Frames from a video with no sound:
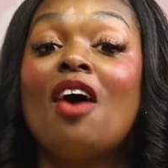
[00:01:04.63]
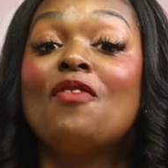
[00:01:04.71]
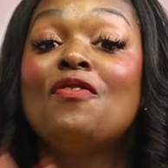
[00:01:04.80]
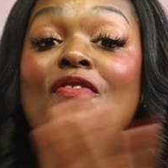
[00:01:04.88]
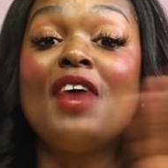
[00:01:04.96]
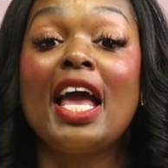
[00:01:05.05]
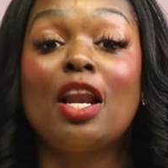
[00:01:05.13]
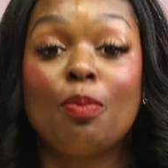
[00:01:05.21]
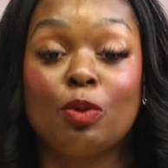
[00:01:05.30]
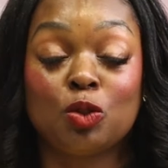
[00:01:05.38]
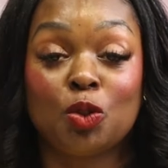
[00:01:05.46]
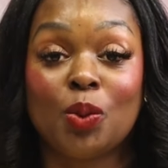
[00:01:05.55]

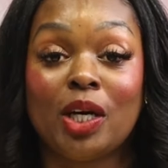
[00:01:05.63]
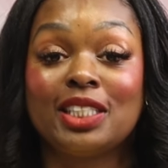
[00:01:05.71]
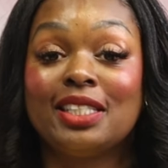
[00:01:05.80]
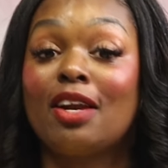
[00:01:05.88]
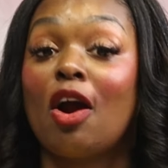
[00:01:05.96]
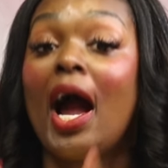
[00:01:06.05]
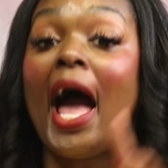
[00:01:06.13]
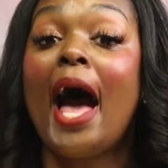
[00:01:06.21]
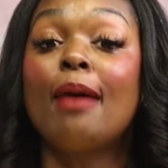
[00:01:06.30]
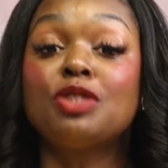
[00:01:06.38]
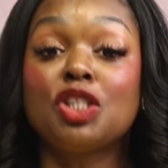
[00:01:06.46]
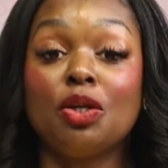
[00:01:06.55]
available to us, that are
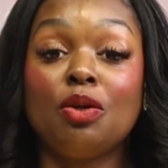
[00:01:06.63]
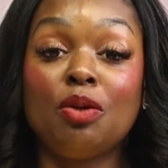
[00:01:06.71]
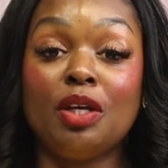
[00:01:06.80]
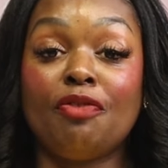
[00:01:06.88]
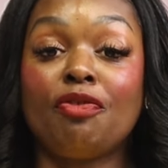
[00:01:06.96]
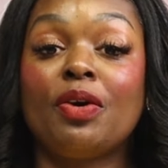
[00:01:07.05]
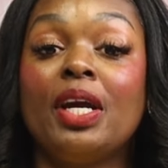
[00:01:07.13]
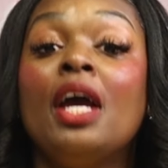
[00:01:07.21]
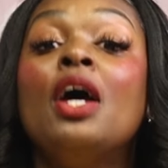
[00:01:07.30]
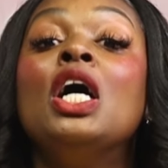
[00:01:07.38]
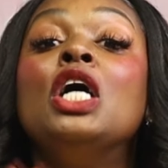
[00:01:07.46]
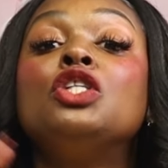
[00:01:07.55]
absolutely free,
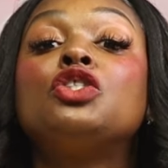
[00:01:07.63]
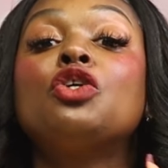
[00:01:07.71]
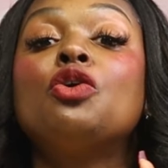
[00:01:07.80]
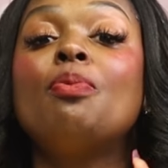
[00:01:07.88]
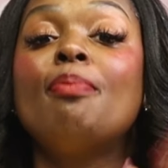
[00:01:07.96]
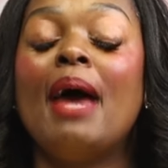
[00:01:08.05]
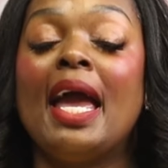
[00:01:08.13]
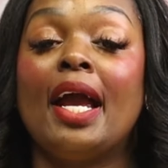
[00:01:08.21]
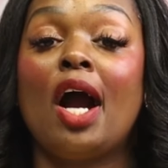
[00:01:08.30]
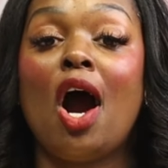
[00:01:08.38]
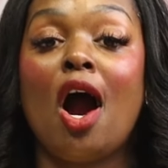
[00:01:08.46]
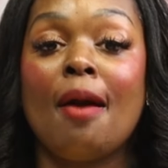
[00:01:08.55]
to
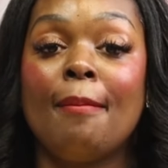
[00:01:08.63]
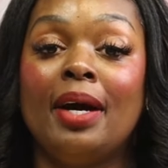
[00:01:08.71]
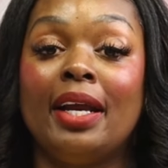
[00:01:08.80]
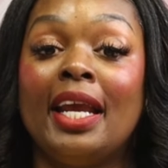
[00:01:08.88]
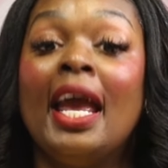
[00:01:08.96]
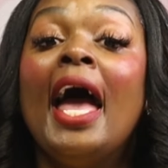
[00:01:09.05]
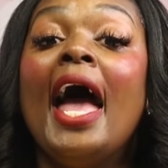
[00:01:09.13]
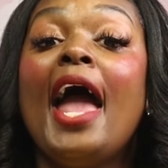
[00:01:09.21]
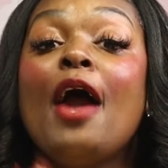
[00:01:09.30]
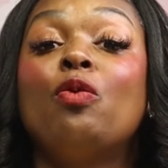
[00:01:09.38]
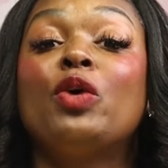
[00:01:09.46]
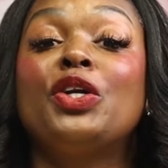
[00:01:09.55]
make our money.
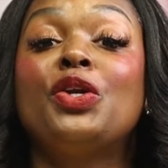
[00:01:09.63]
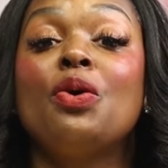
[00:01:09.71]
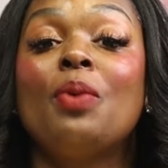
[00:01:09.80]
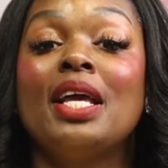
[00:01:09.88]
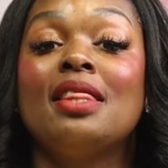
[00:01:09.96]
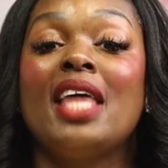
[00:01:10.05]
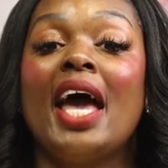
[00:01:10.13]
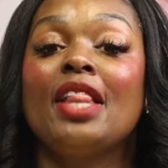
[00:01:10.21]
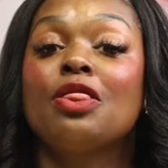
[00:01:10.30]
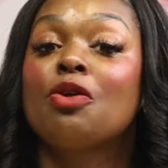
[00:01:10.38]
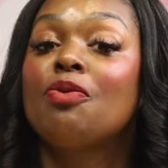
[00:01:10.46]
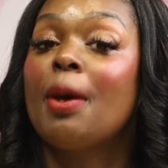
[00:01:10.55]
And we're doing
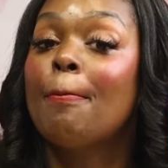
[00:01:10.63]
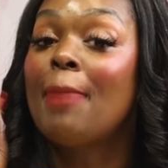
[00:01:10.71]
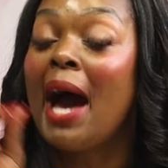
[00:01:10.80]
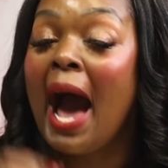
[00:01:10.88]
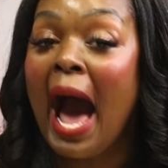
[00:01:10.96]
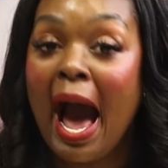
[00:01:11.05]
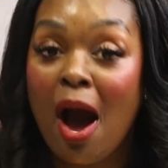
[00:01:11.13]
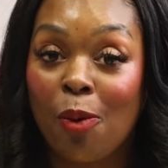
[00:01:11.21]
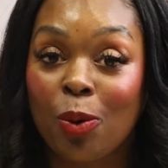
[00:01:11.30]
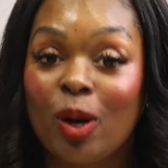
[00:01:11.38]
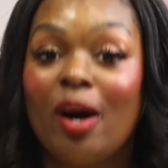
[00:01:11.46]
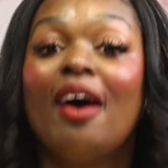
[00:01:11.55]
that through the
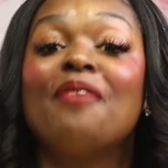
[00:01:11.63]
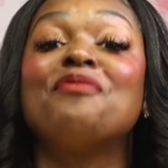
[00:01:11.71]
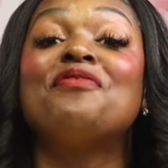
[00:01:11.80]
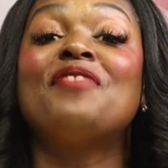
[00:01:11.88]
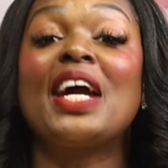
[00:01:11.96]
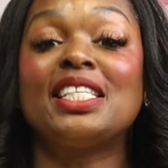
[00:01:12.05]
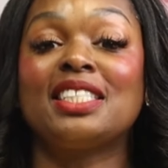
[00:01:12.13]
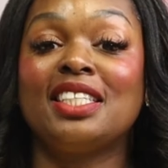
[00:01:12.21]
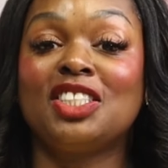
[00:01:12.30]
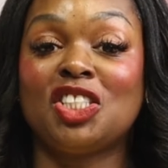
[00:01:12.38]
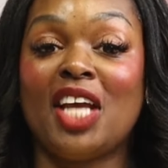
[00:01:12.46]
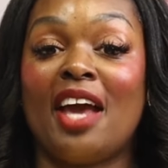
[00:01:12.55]
power of
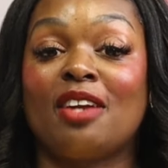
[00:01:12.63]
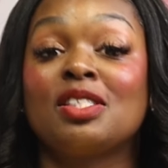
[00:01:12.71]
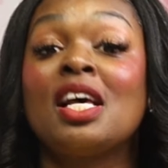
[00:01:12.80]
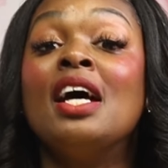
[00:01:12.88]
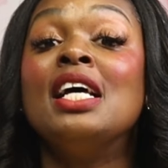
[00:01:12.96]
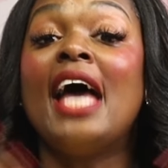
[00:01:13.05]
Faceless channels.